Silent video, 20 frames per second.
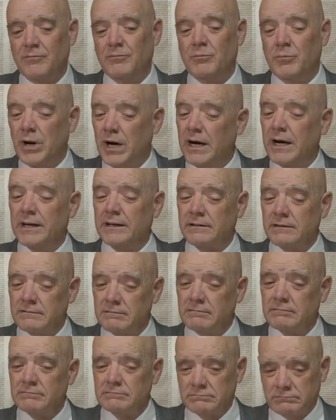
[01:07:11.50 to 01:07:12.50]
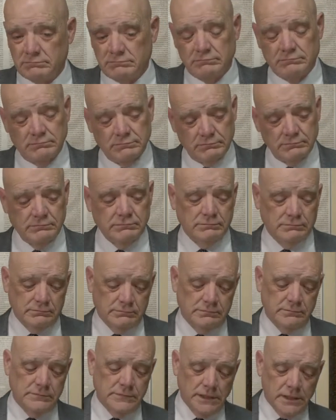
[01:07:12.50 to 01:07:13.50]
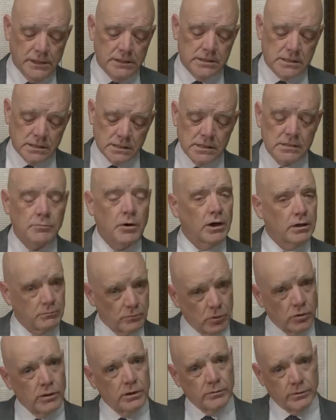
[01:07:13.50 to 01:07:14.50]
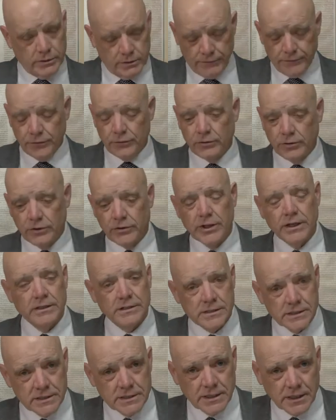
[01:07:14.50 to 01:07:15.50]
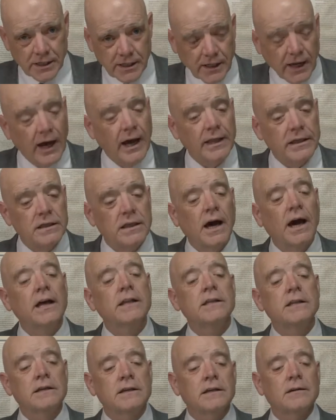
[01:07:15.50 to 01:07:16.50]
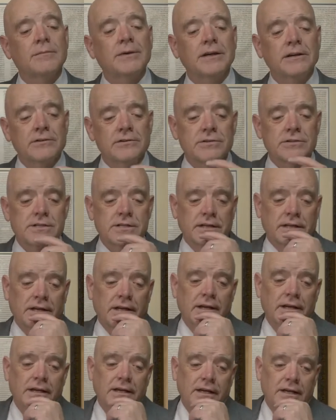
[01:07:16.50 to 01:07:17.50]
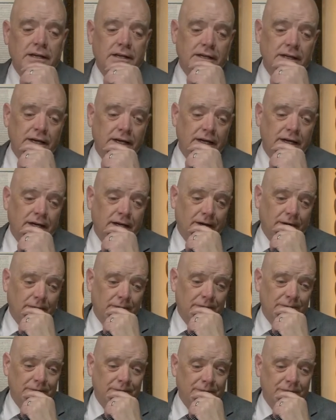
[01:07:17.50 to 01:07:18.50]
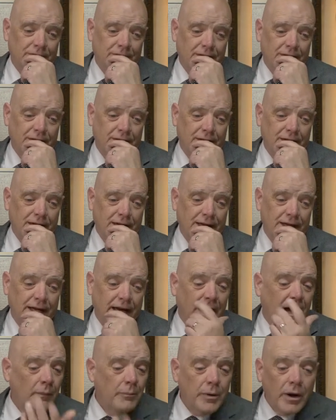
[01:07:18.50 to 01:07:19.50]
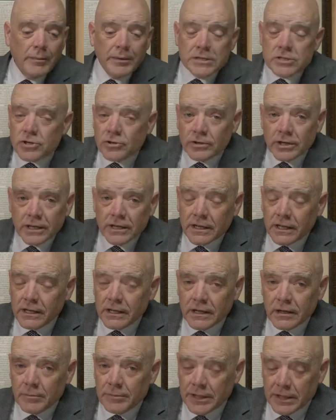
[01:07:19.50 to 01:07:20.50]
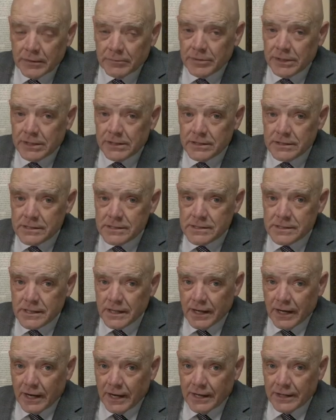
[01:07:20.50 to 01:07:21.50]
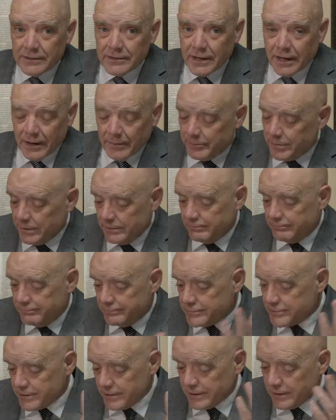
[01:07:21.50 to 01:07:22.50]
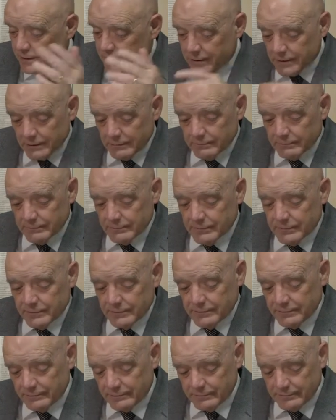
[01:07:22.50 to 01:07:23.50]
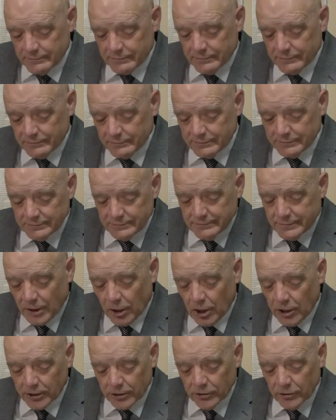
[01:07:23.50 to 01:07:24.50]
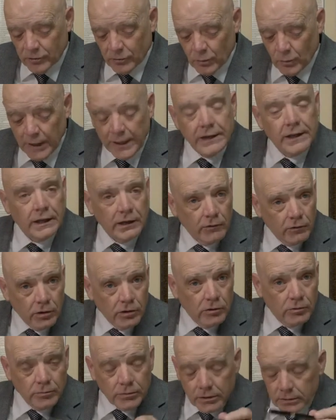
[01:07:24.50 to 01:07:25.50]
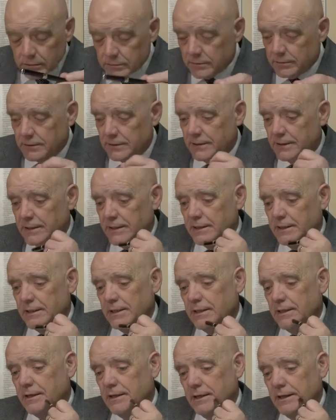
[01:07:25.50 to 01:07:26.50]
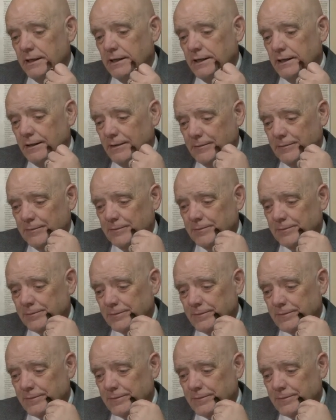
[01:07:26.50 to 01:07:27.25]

but he's a smart boy with a few good things to say. I, th- I think it'll be interesting. Um, and I'll probably tune in a little bit because uh, I'll, I'll, be sitting in a uh, auto waiting room um,